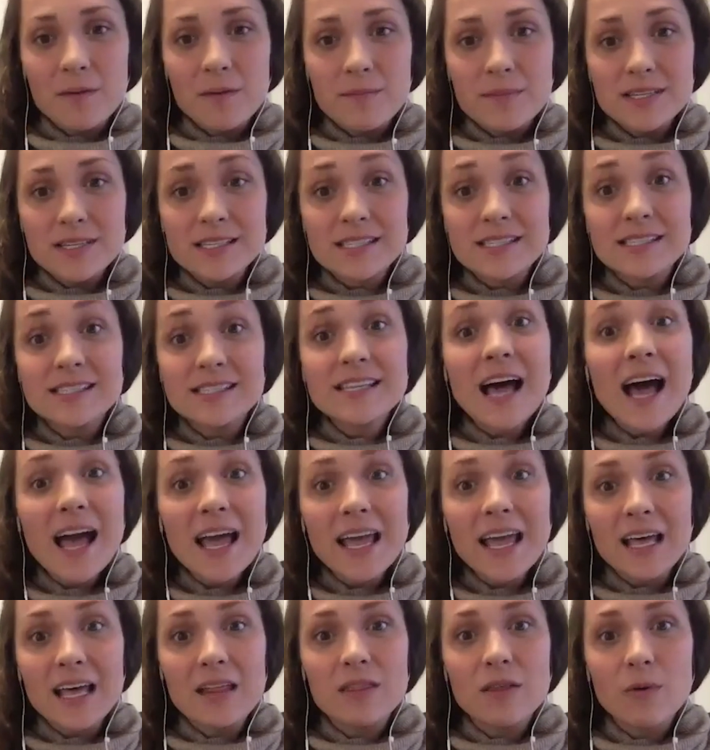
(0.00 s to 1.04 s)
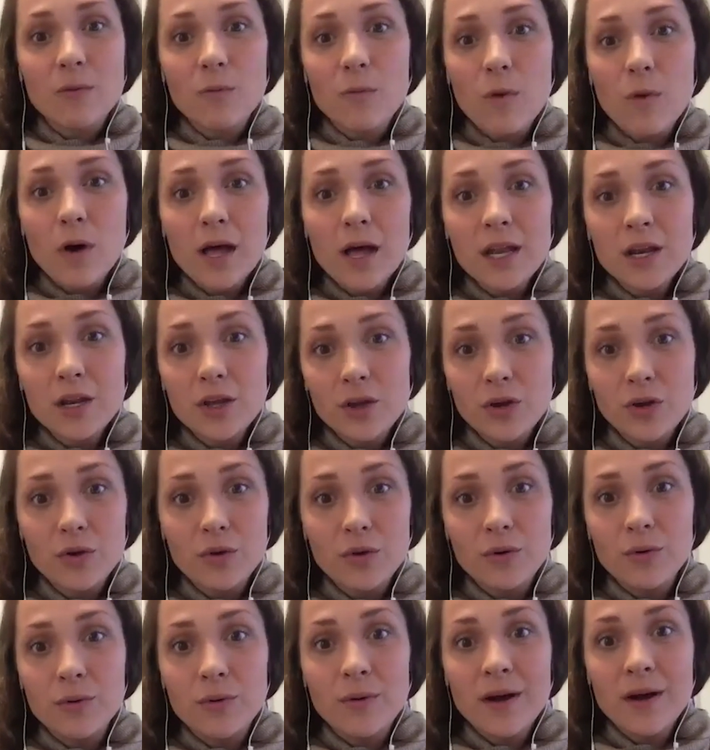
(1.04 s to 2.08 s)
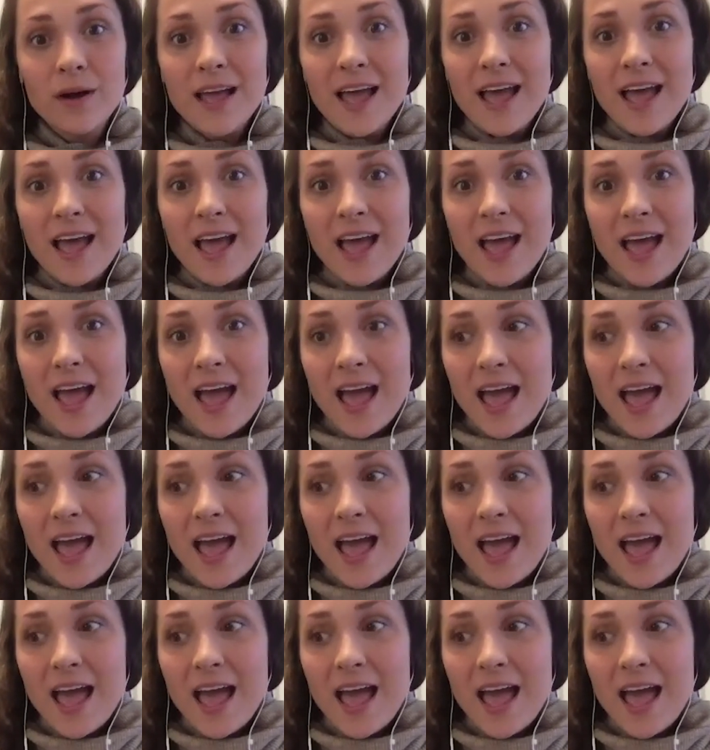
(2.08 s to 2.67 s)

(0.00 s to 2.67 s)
Messiah, yep. the one who yep.